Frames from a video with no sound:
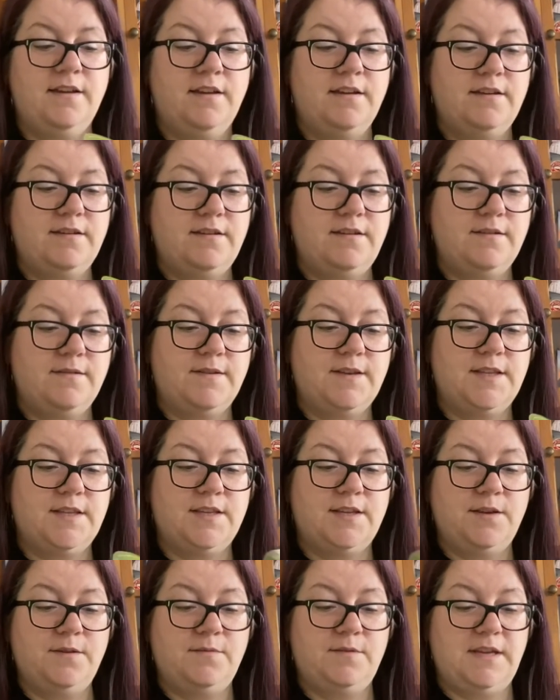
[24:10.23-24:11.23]
do
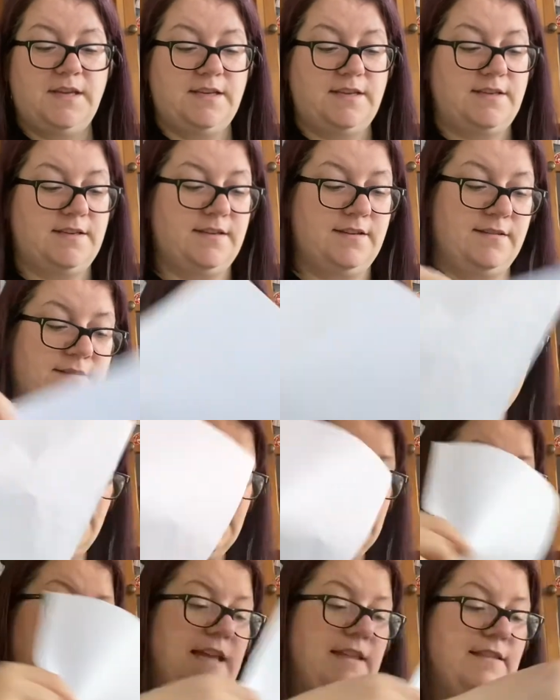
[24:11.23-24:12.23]
this,
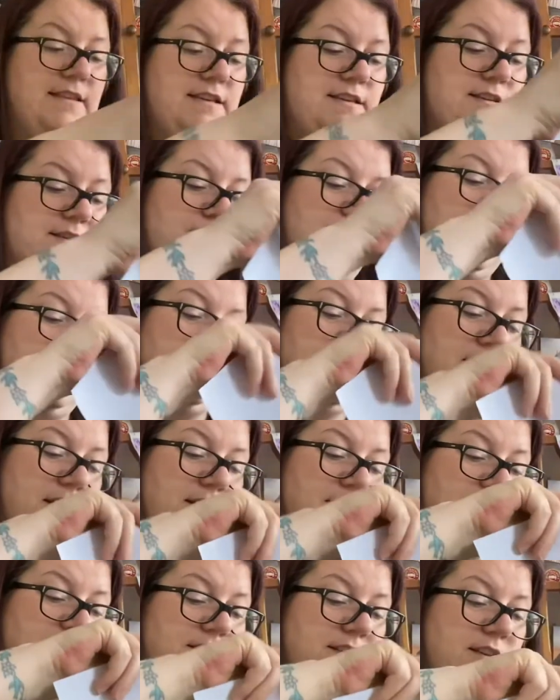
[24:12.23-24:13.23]
to get this one
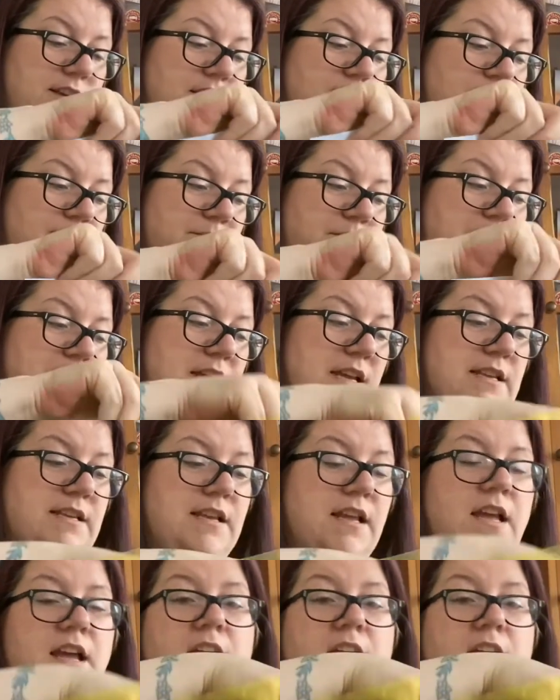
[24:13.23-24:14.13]
done soon, because